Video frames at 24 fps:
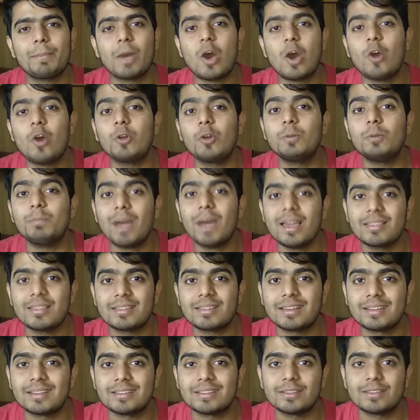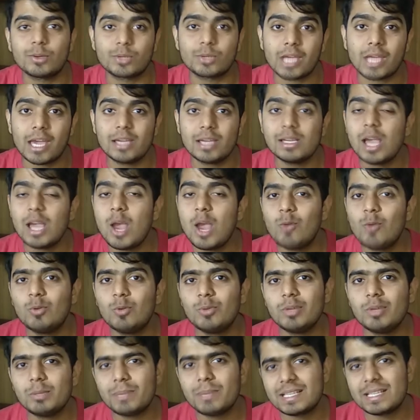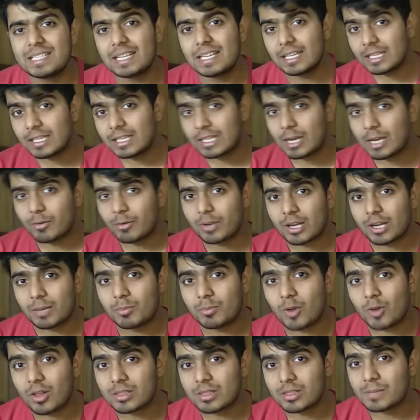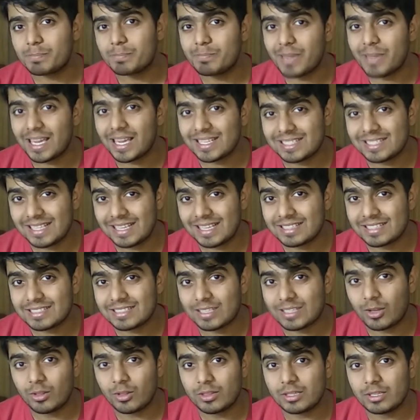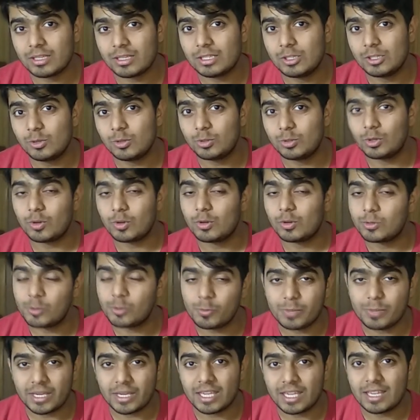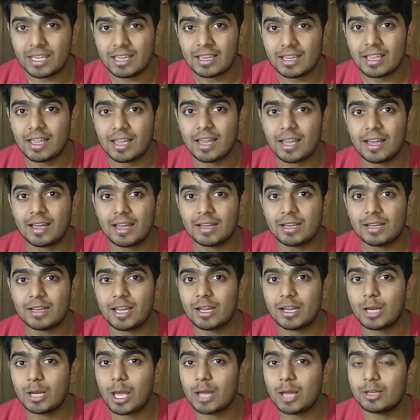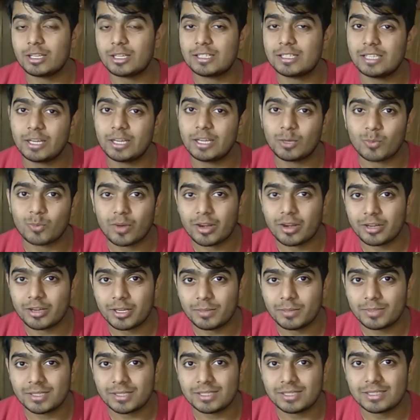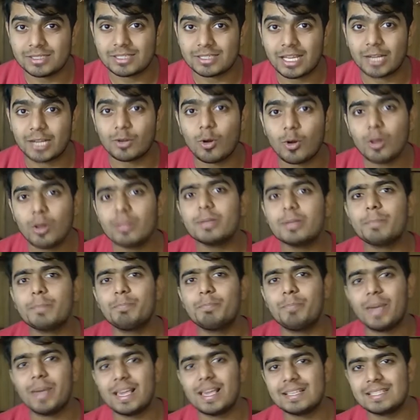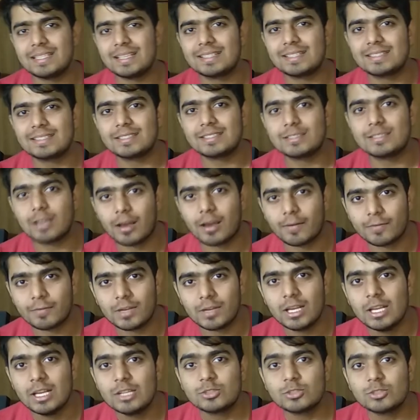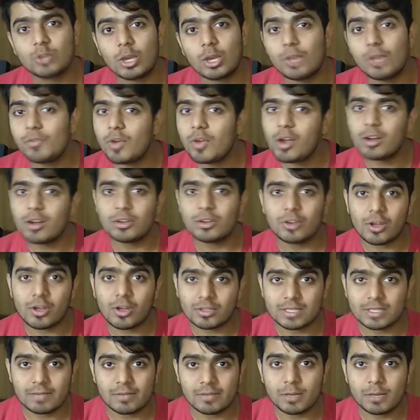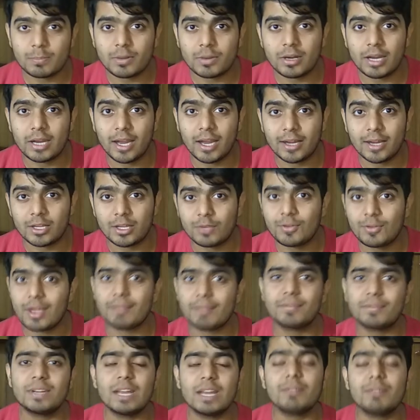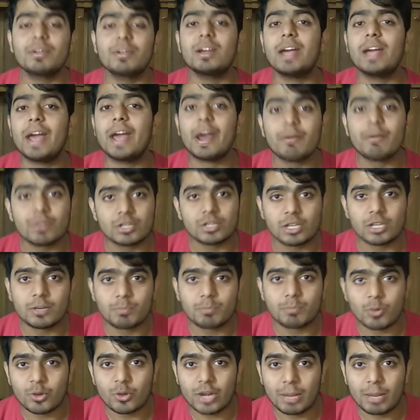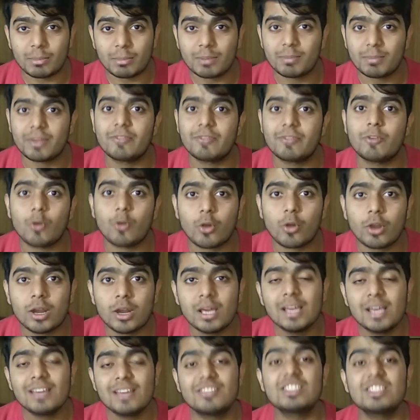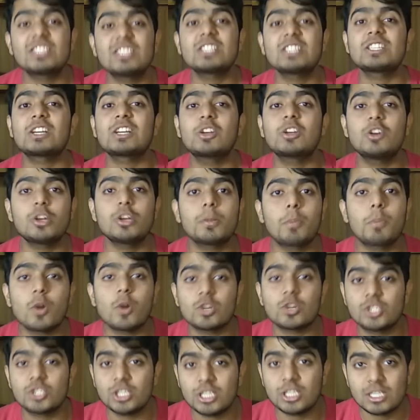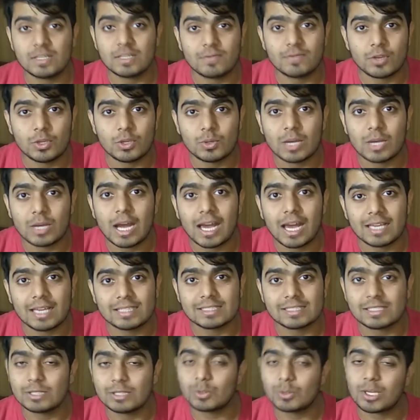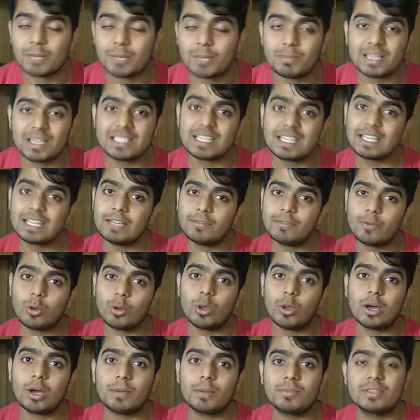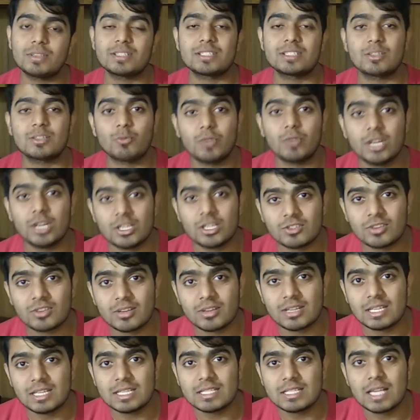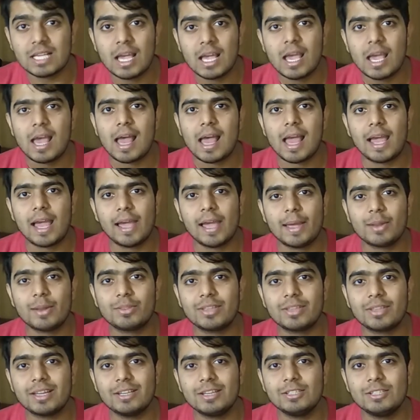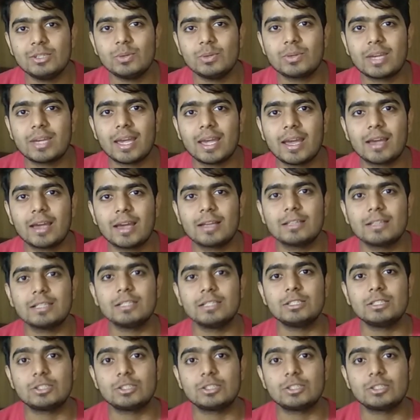about Python, okay? We will basically cover up all the basics, all the, looping and declaring variables and all the basic stuff. So if you are a non-developer and if you have never ever done programming before, this is a good opportunity for you guys. You can basically follow up this video series and then you can,